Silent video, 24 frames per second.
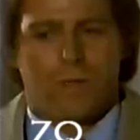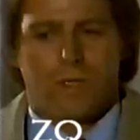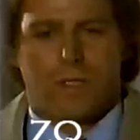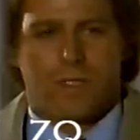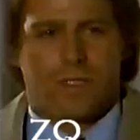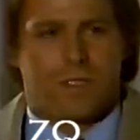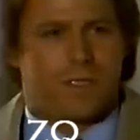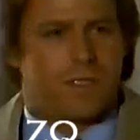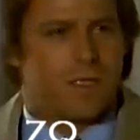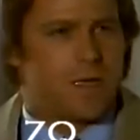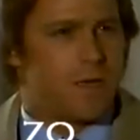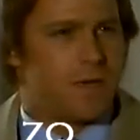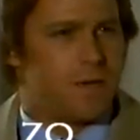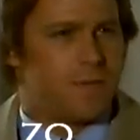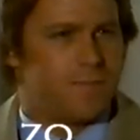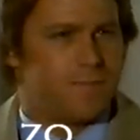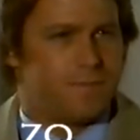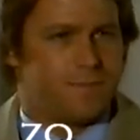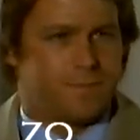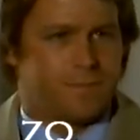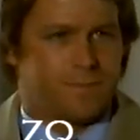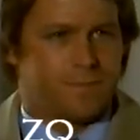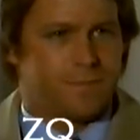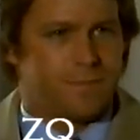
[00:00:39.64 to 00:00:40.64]
was, uh,
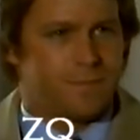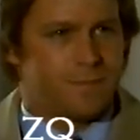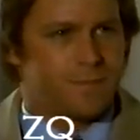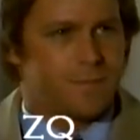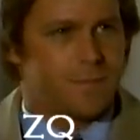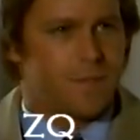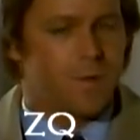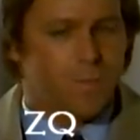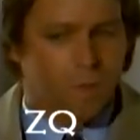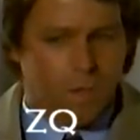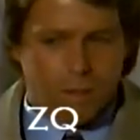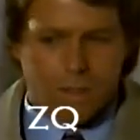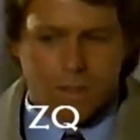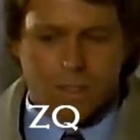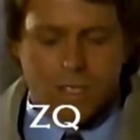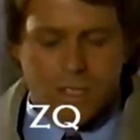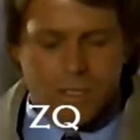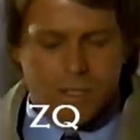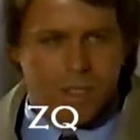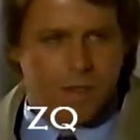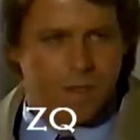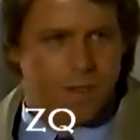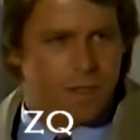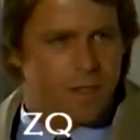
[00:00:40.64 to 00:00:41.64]
it was
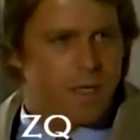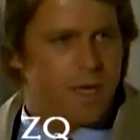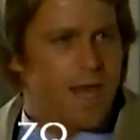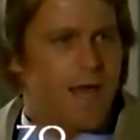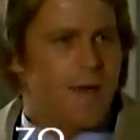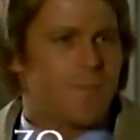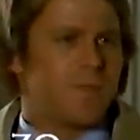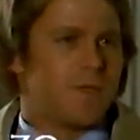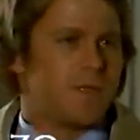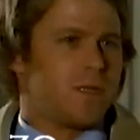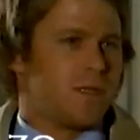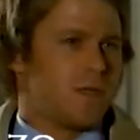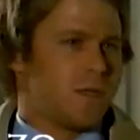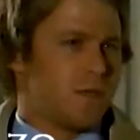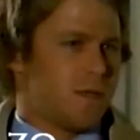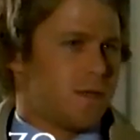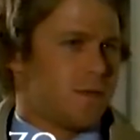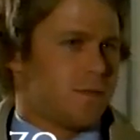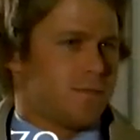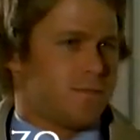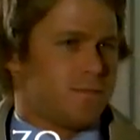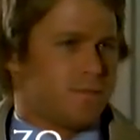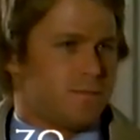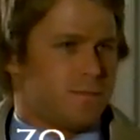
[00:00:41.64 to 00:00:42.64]
just something that happened. Uh,
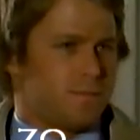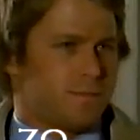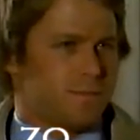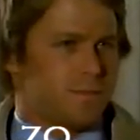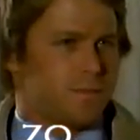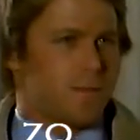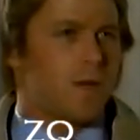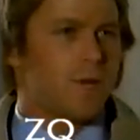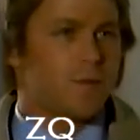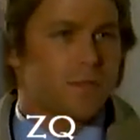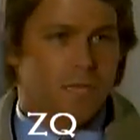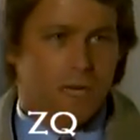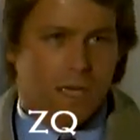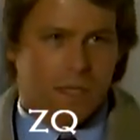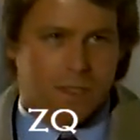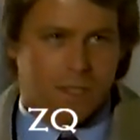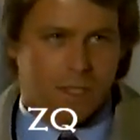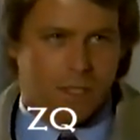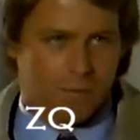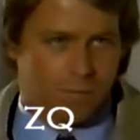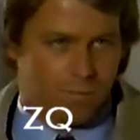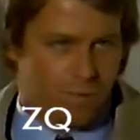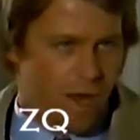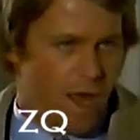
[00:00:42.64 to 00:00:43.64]
I was
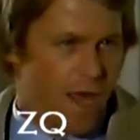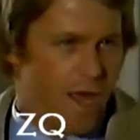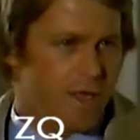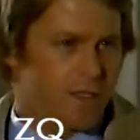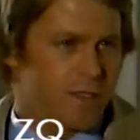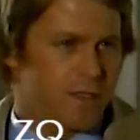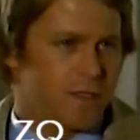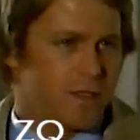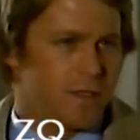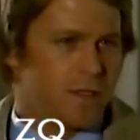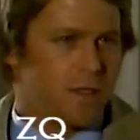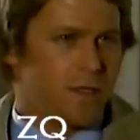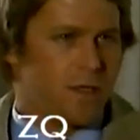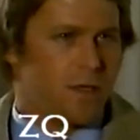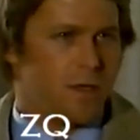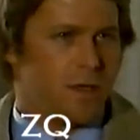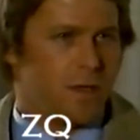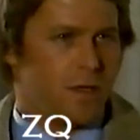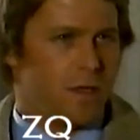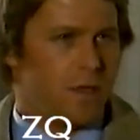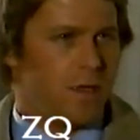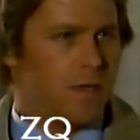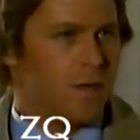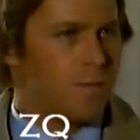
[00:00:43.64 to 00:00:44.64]
acting rash and
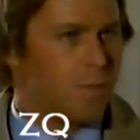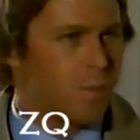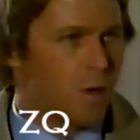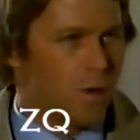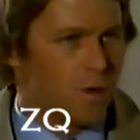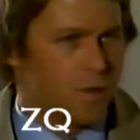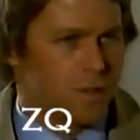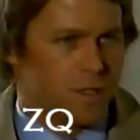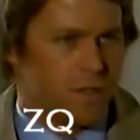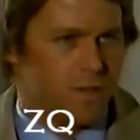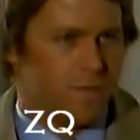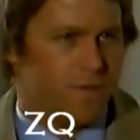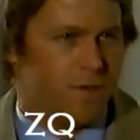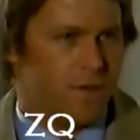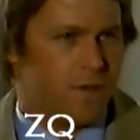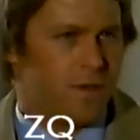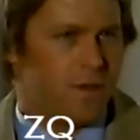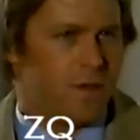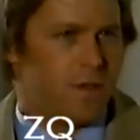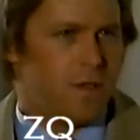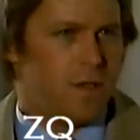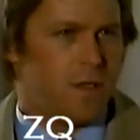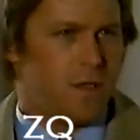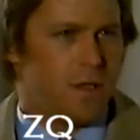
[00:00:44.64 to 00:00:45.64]
impulsive and,
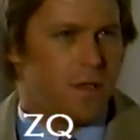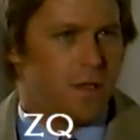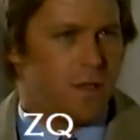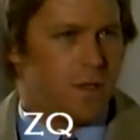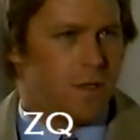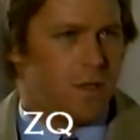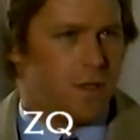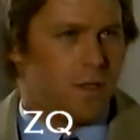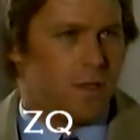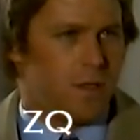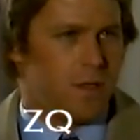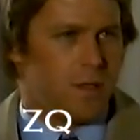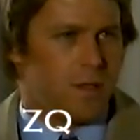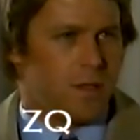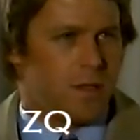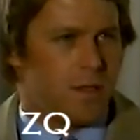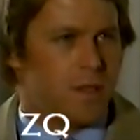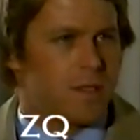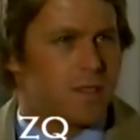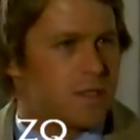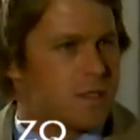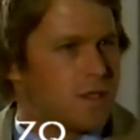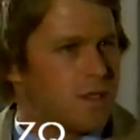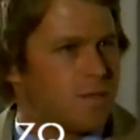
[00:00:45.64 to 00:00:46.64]

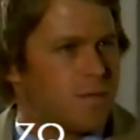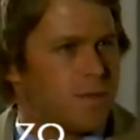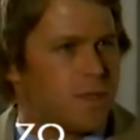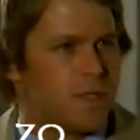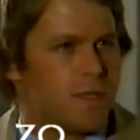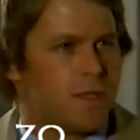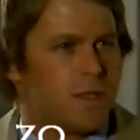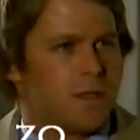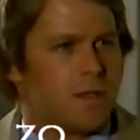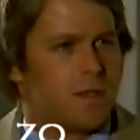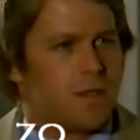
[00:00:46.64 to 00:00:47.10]
and stupid.